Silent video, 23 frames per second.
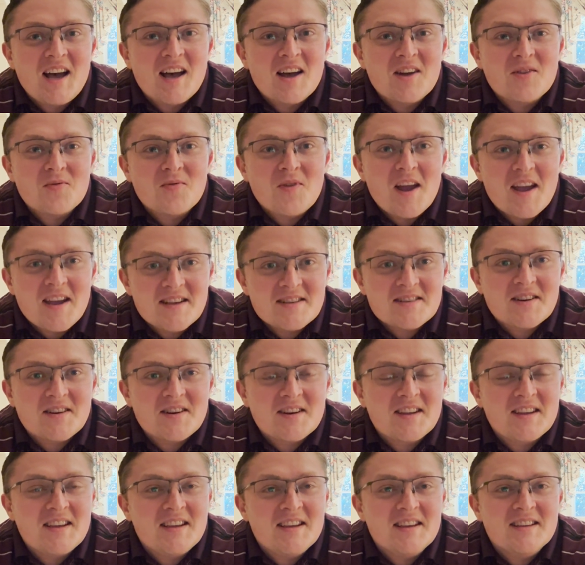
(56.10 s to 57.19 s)
raise our
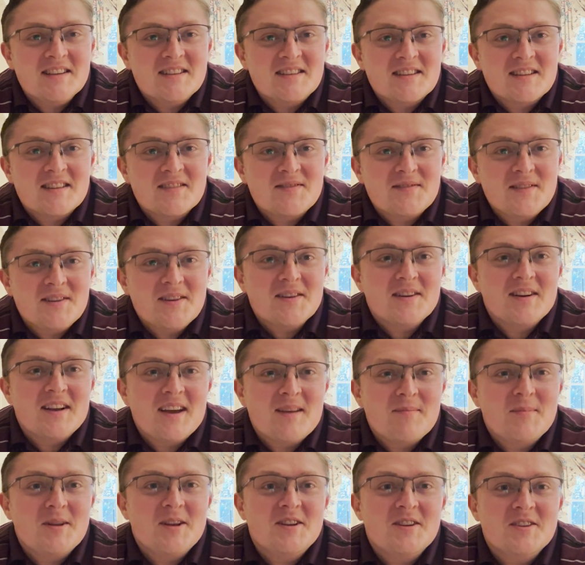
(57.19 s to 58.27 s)
kids in the fear and
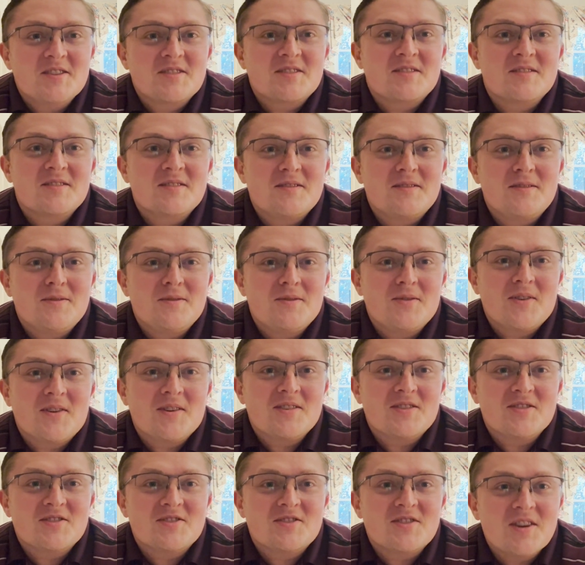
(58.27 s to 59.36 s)
admonition of the
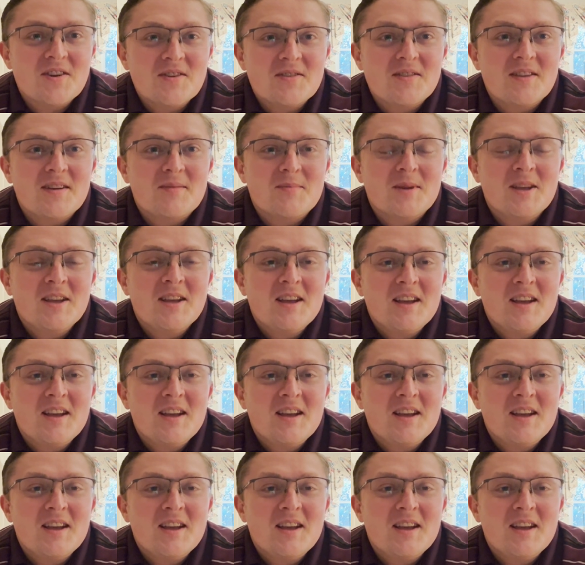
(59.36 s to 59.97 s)
Lord, to show them